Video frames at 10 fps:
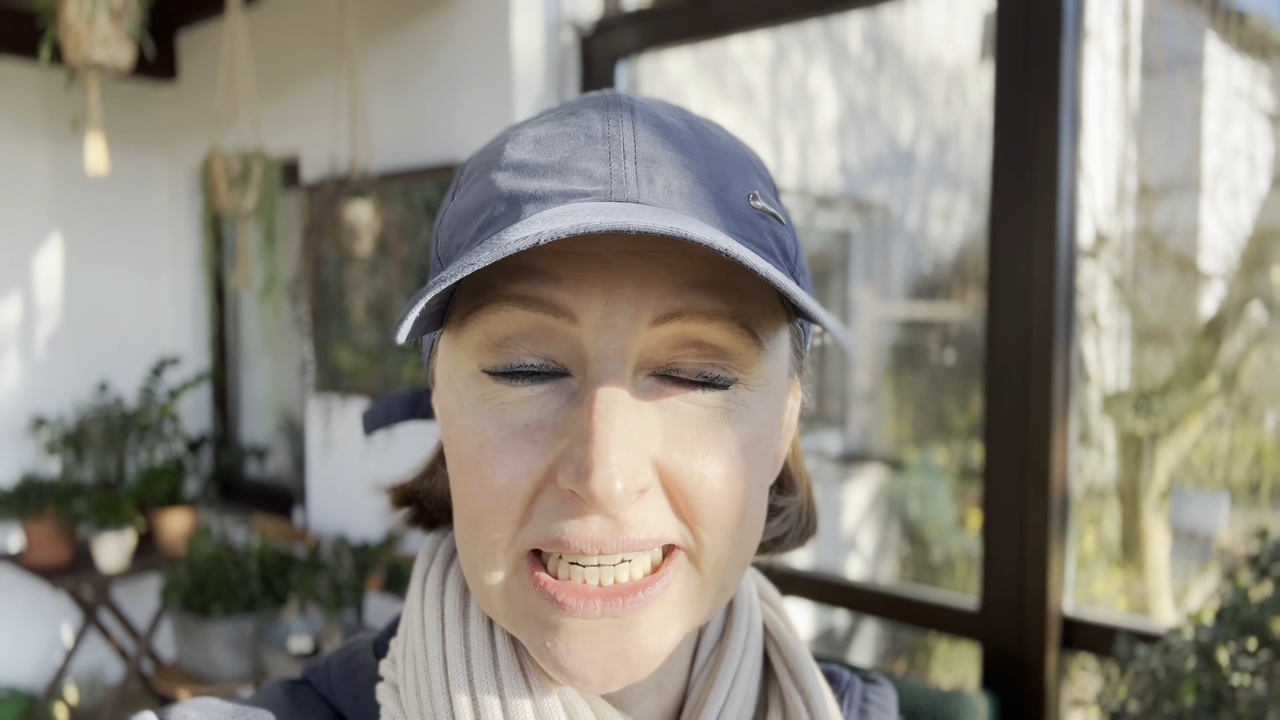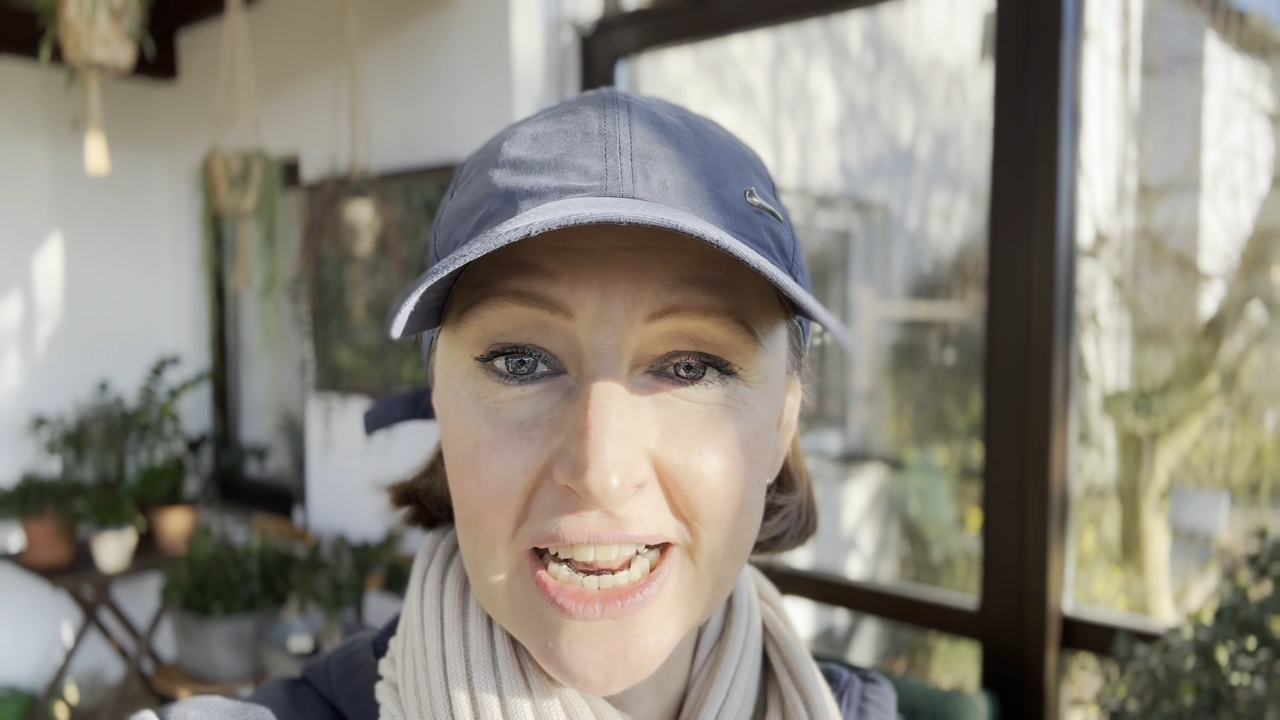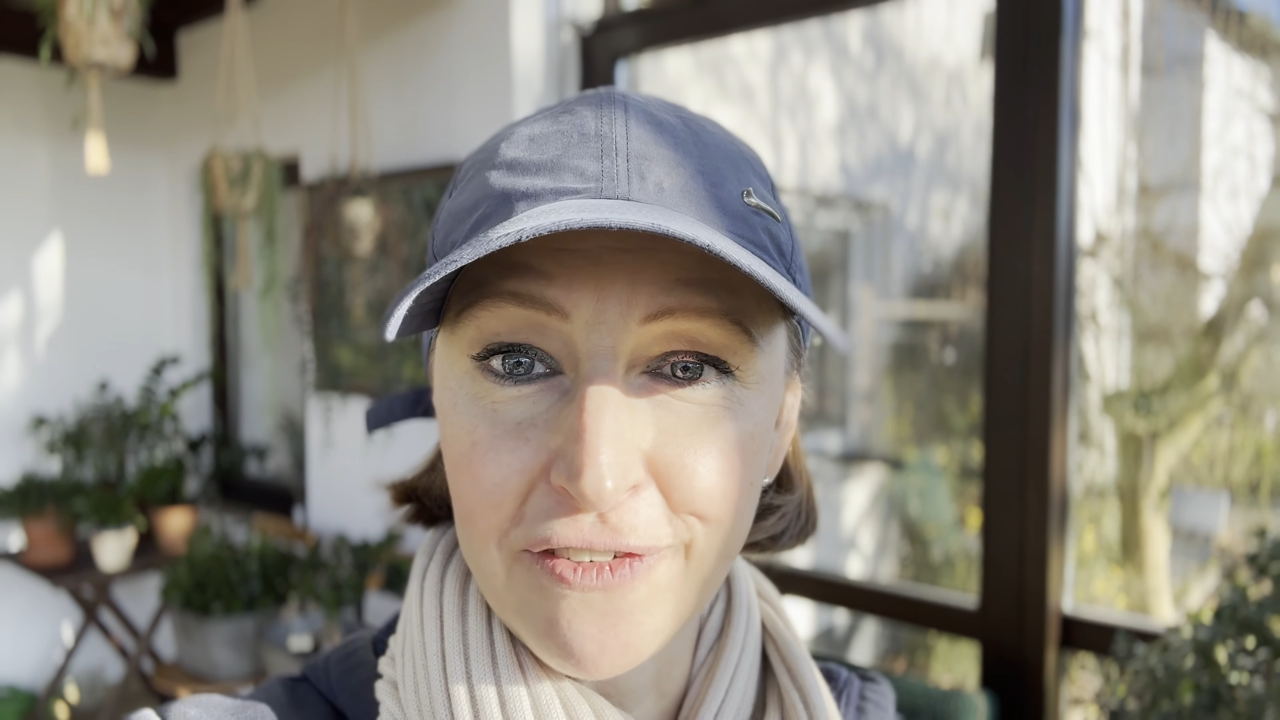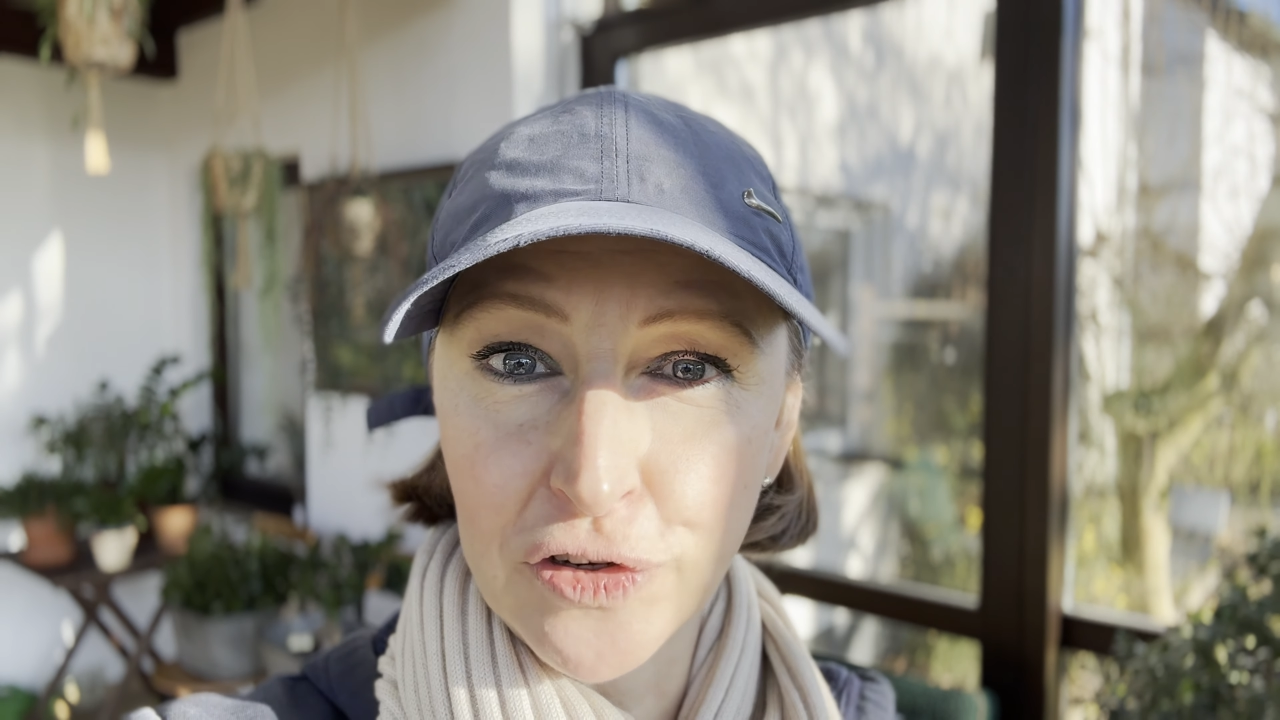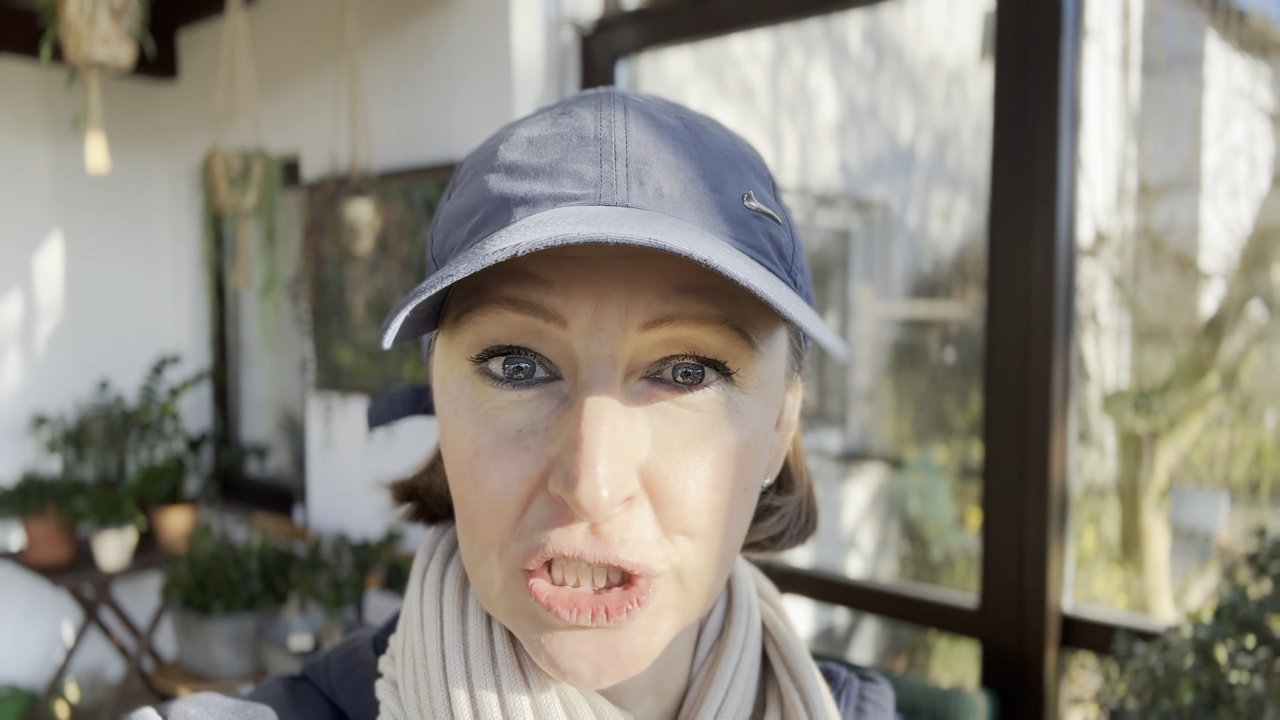
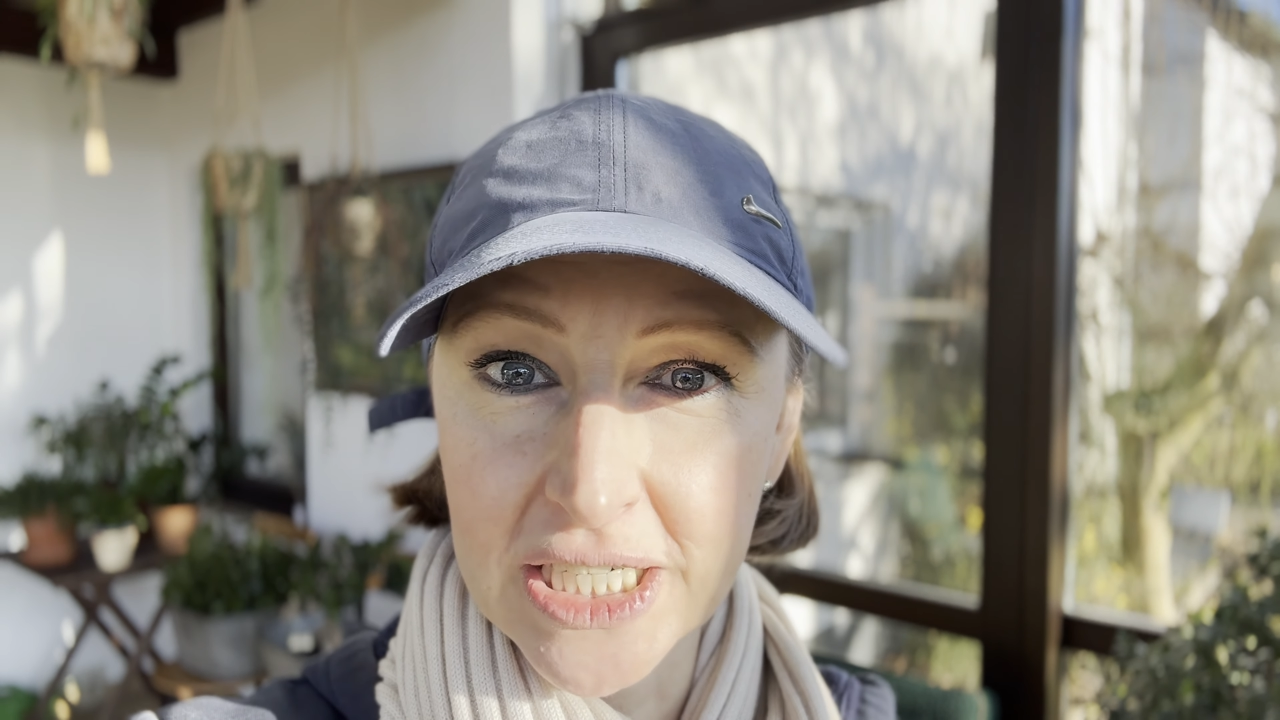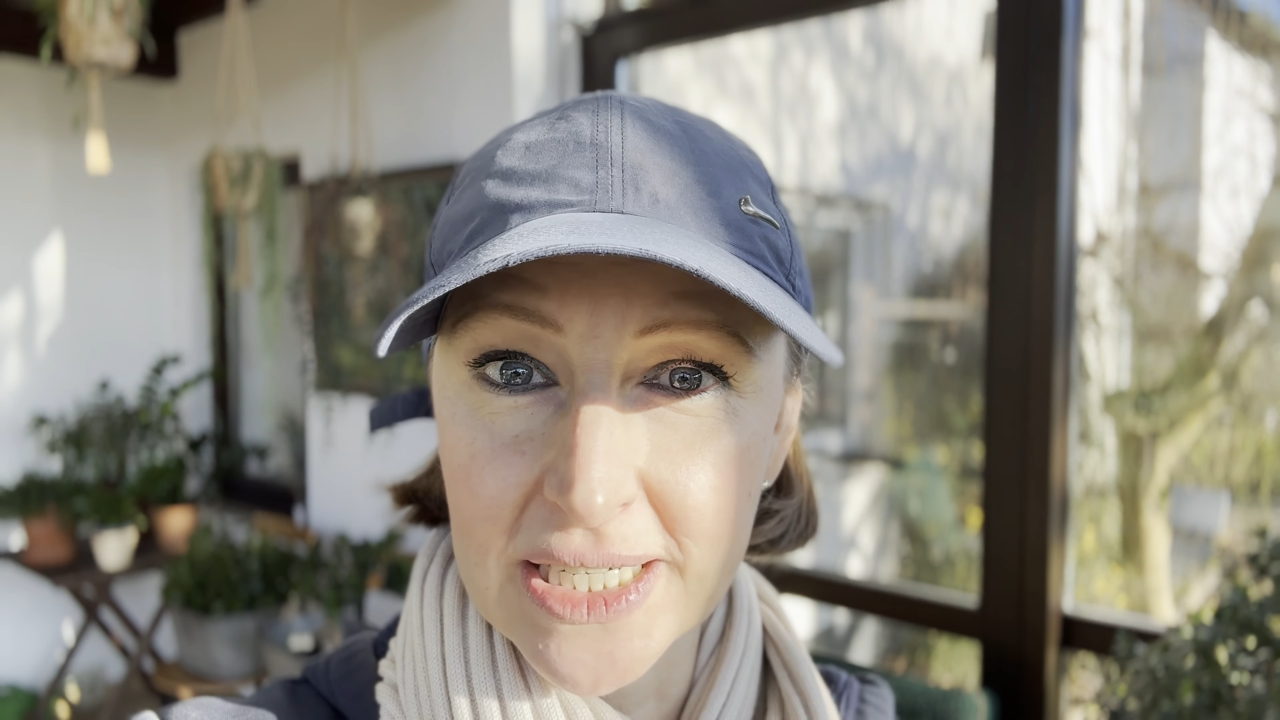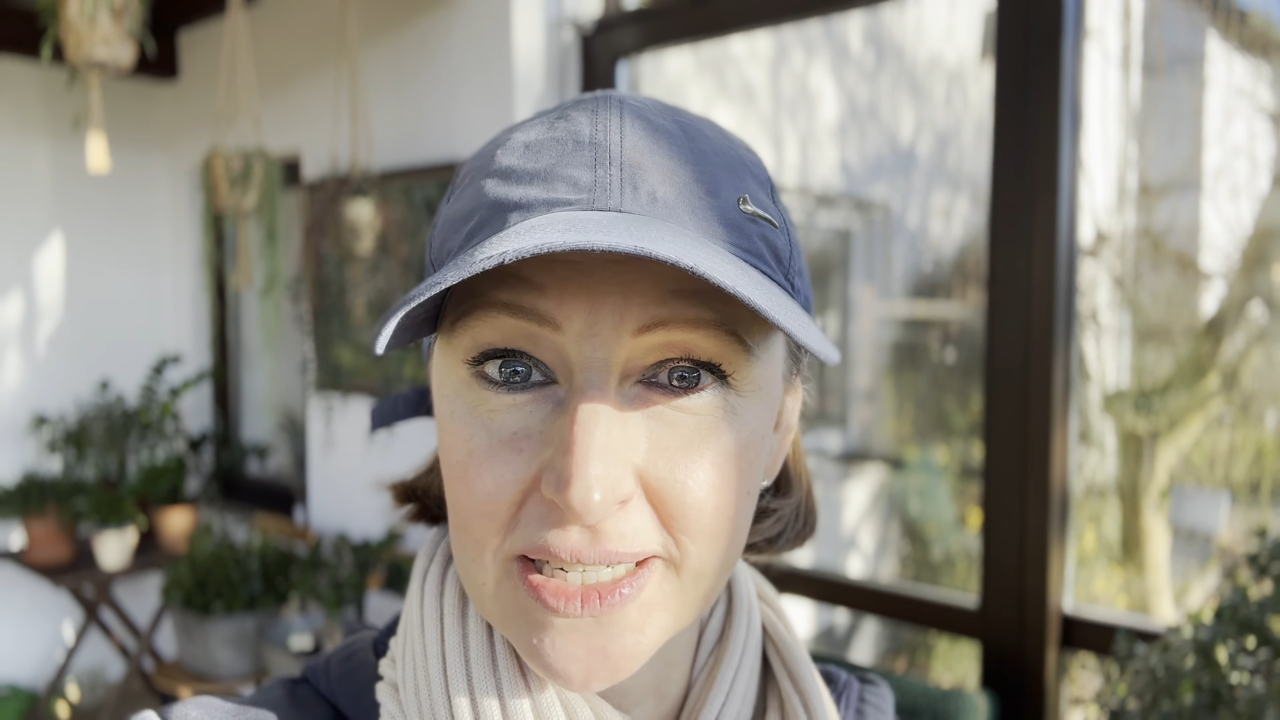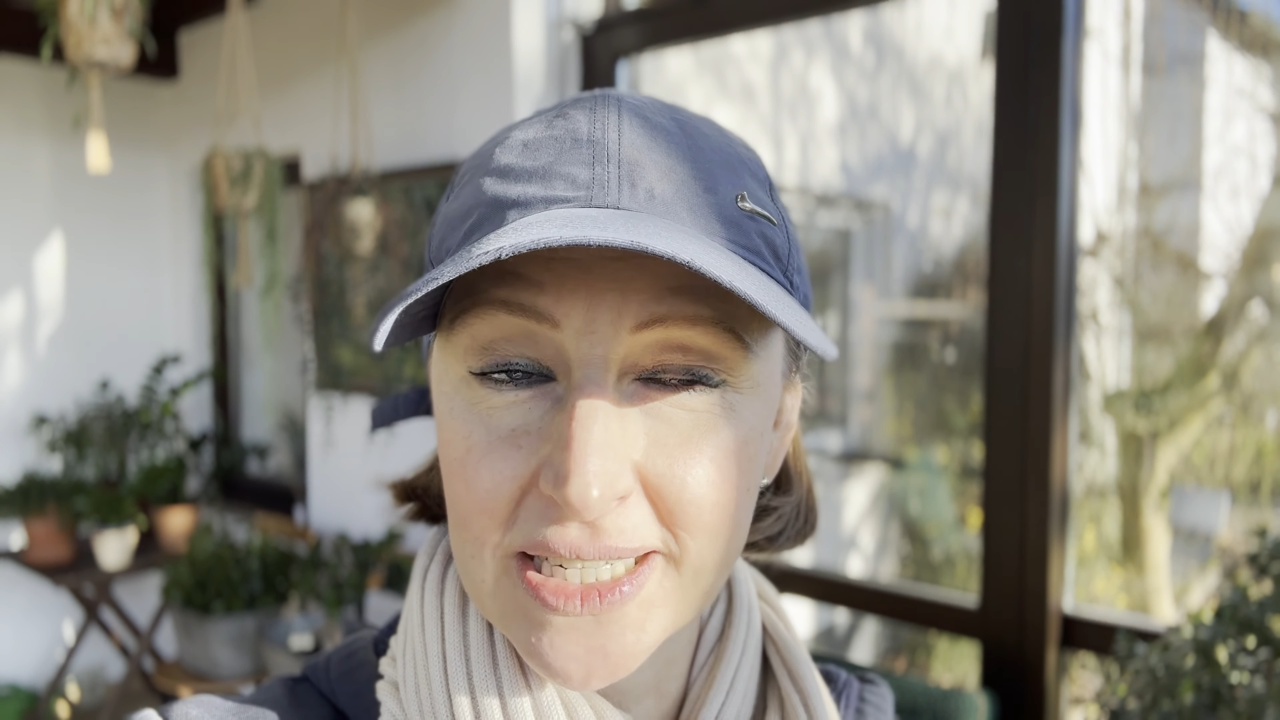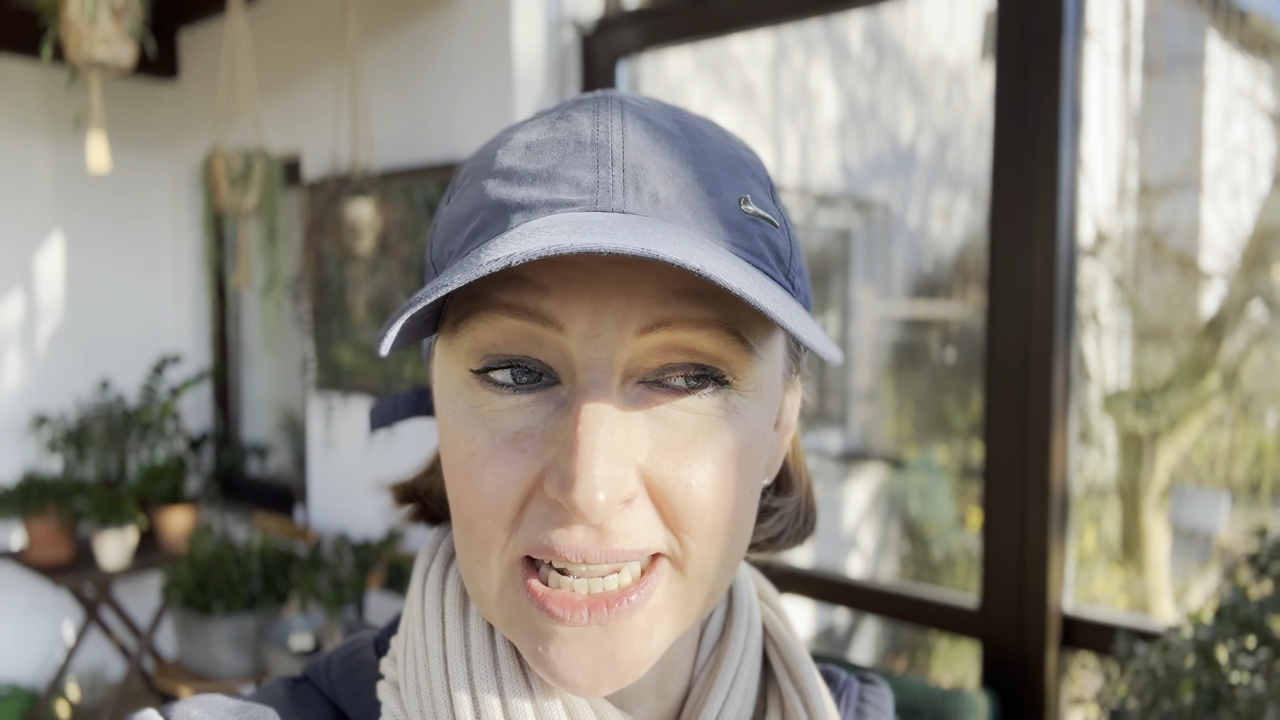daffodils